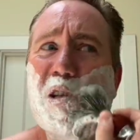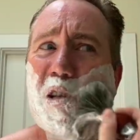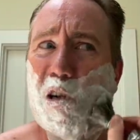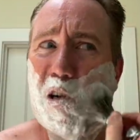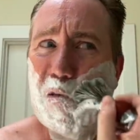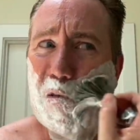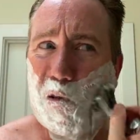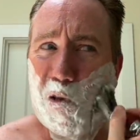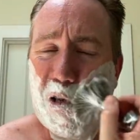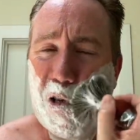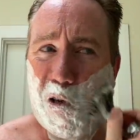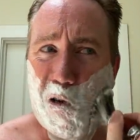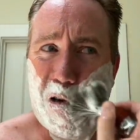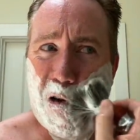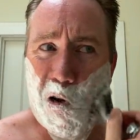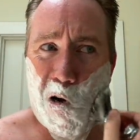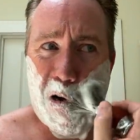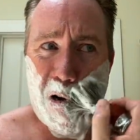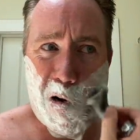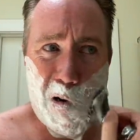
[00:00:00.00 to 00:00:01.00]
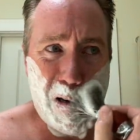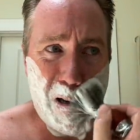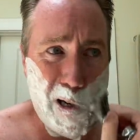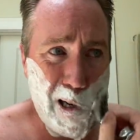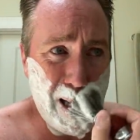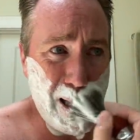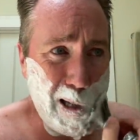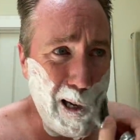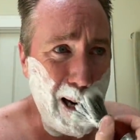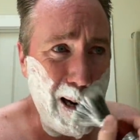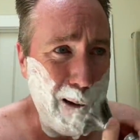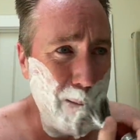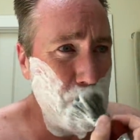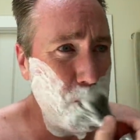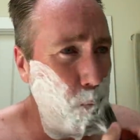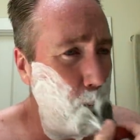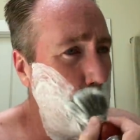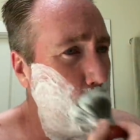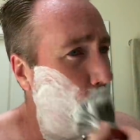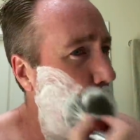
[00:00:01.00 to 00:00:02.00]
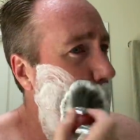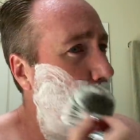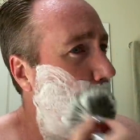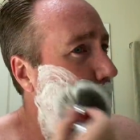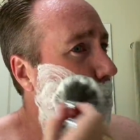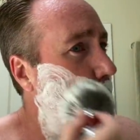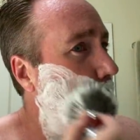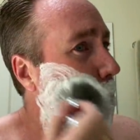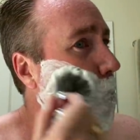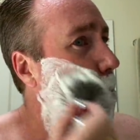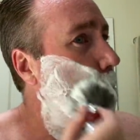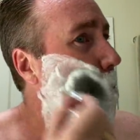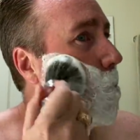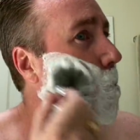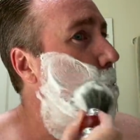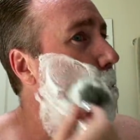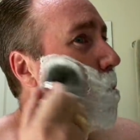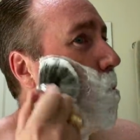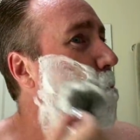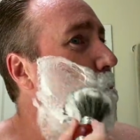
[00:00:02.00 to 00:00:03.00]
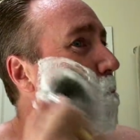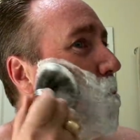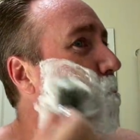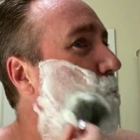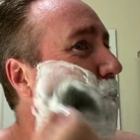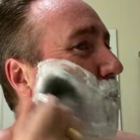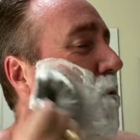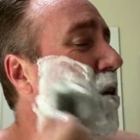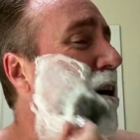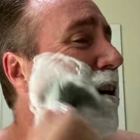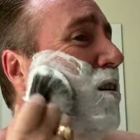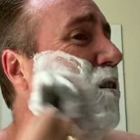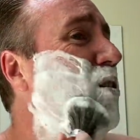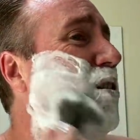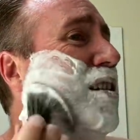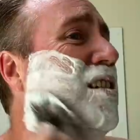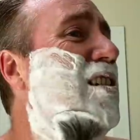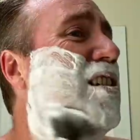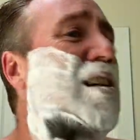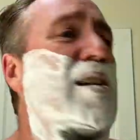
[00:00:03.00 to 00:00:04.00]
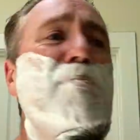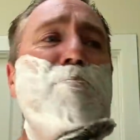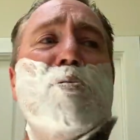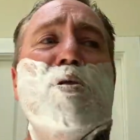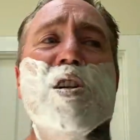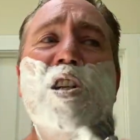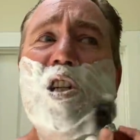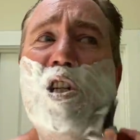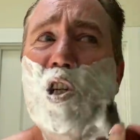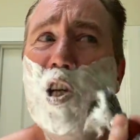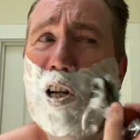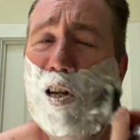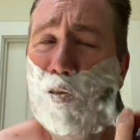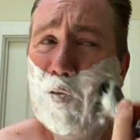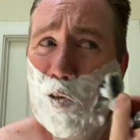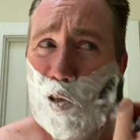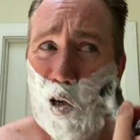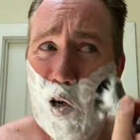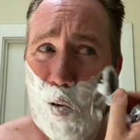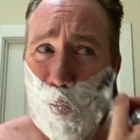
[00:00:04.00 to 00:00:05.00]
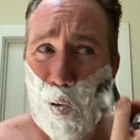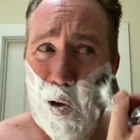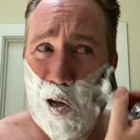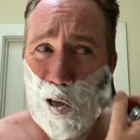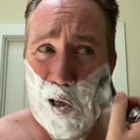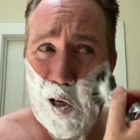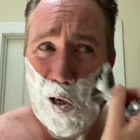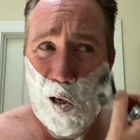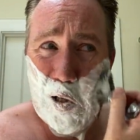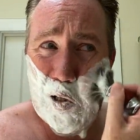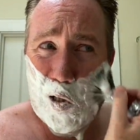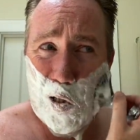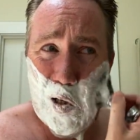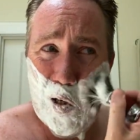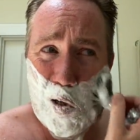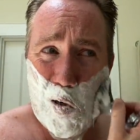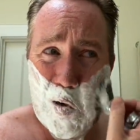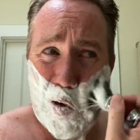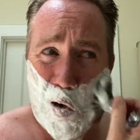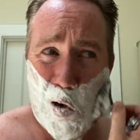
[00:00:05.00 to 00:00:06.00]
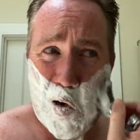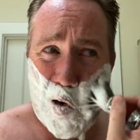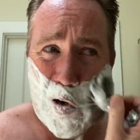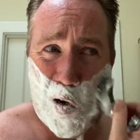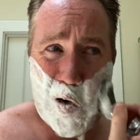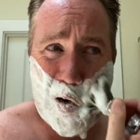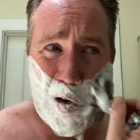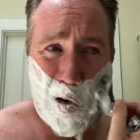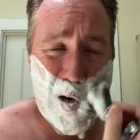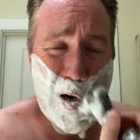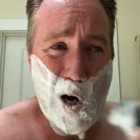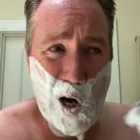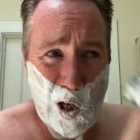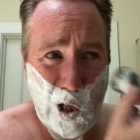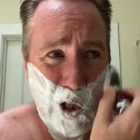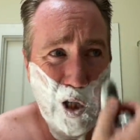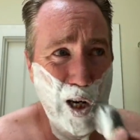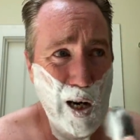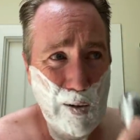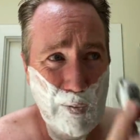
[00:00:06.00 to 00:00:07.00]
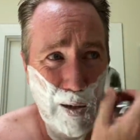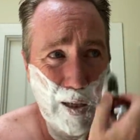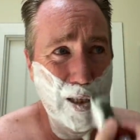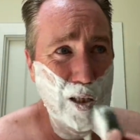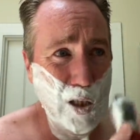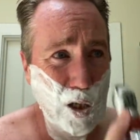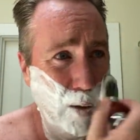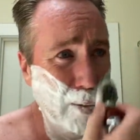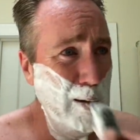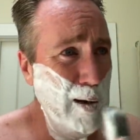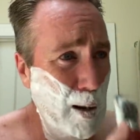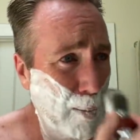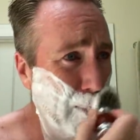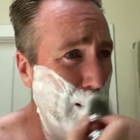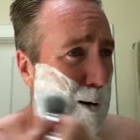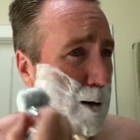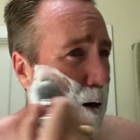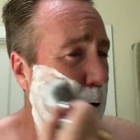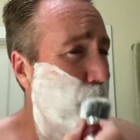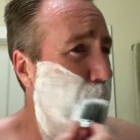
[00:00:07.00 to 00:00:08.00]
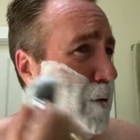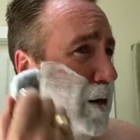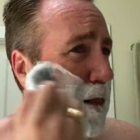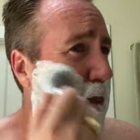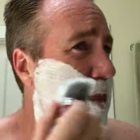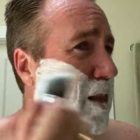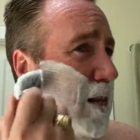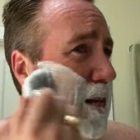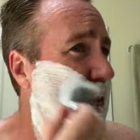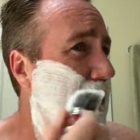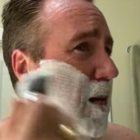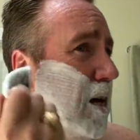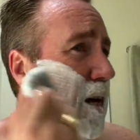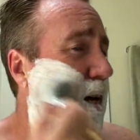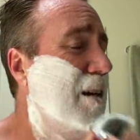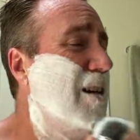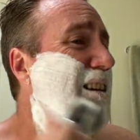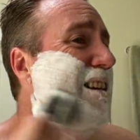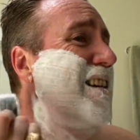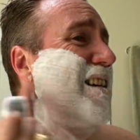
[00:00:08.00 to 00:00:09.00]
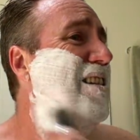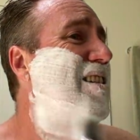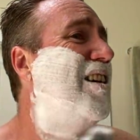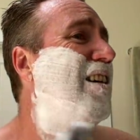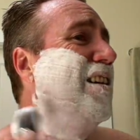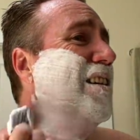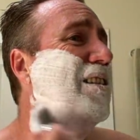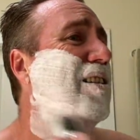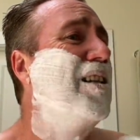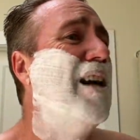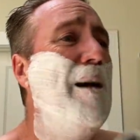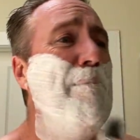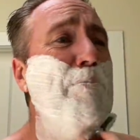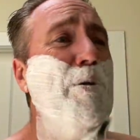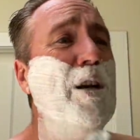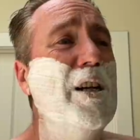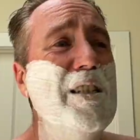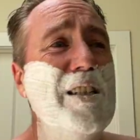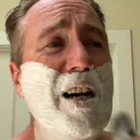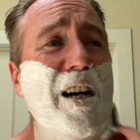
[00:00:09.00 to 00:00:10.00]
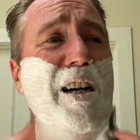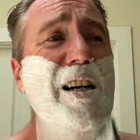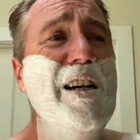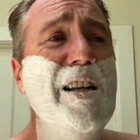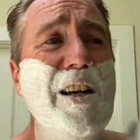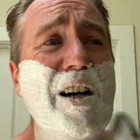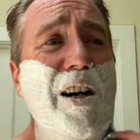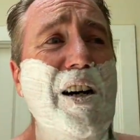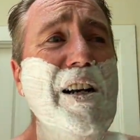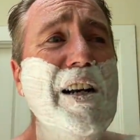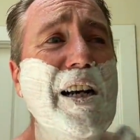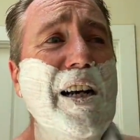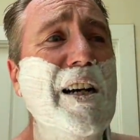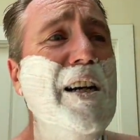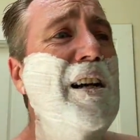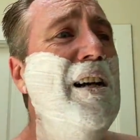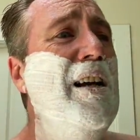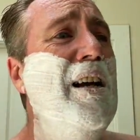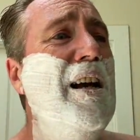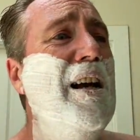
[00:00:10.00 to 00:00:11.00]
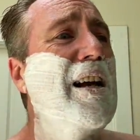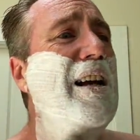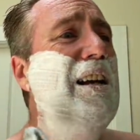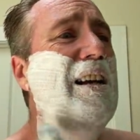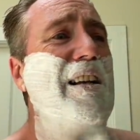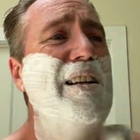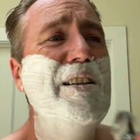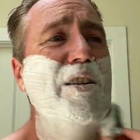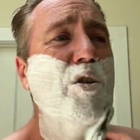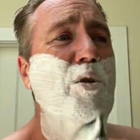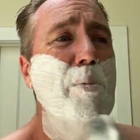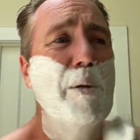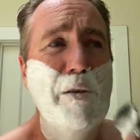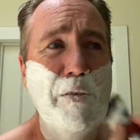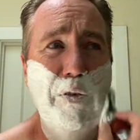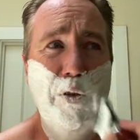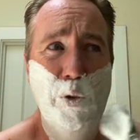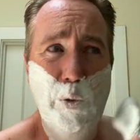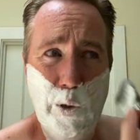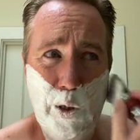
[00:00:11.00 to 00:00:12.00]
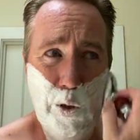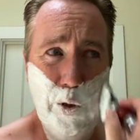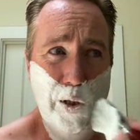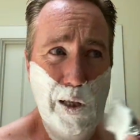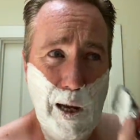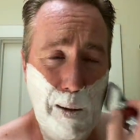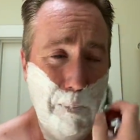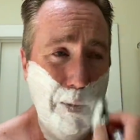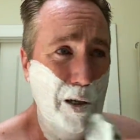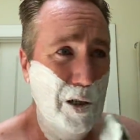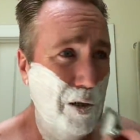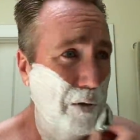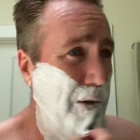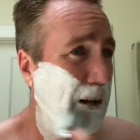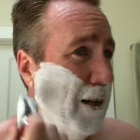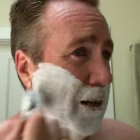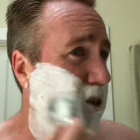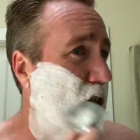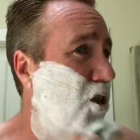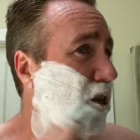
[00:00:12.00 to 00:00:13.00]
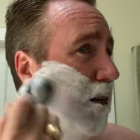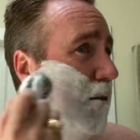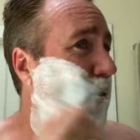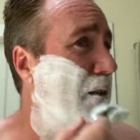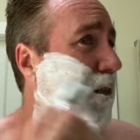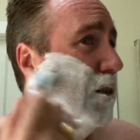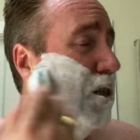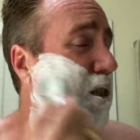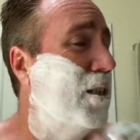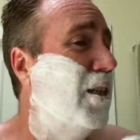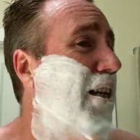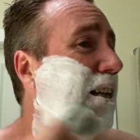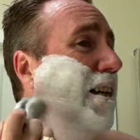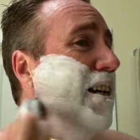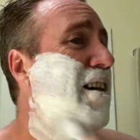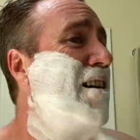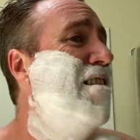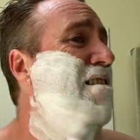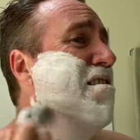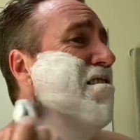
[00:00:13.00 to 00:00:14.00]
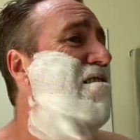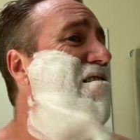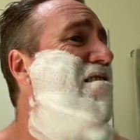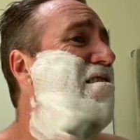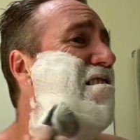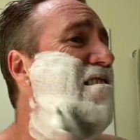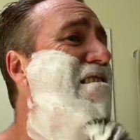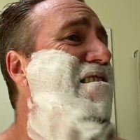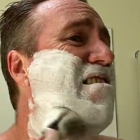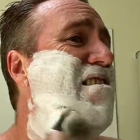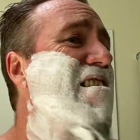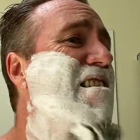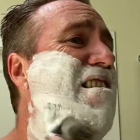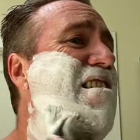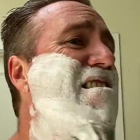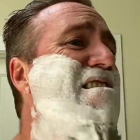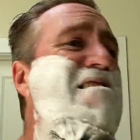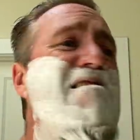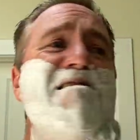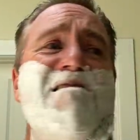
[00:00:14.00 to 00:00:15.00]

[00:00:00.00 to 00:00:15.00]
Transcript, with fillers: all of a sudden. Look at that. Not only is it a pre-shave soap, it's also a shaving soap. Now, it might not be the easiest. I put a ton on here. And normally if you would use that much of like a shaving stick, then it, uh,